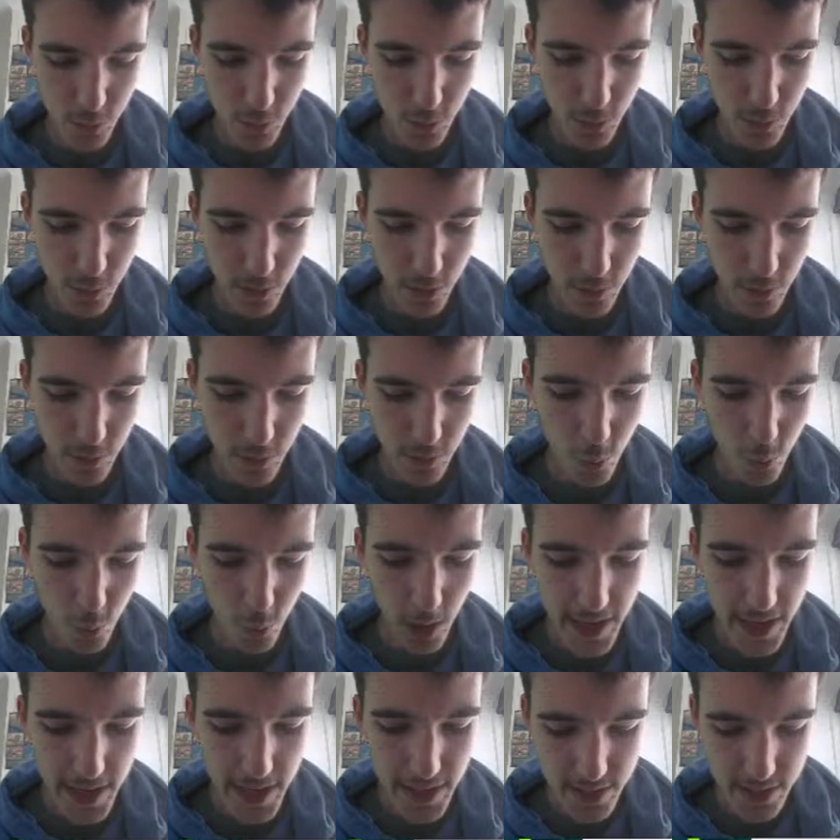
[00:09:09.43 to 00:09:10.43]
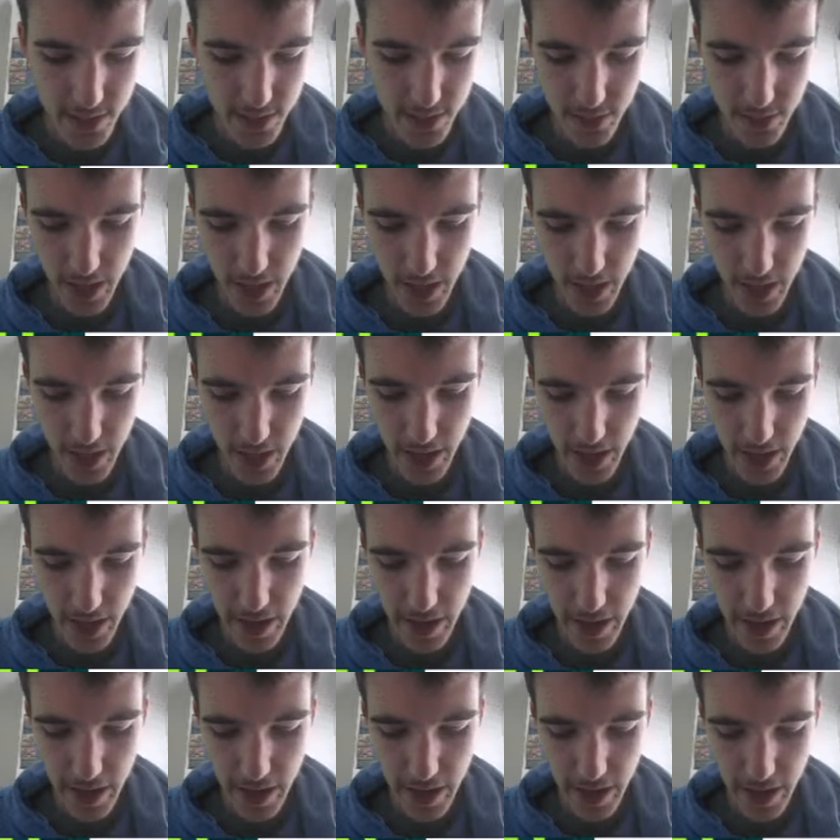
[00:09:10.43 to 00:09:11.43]
weight, average
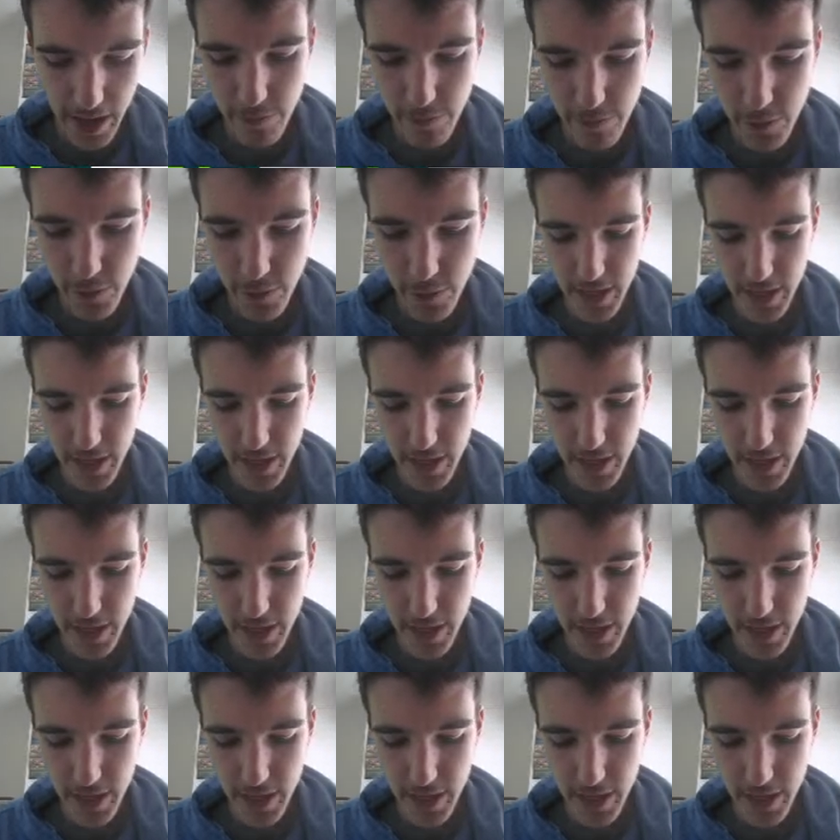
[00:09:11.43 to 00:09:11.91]
prize money,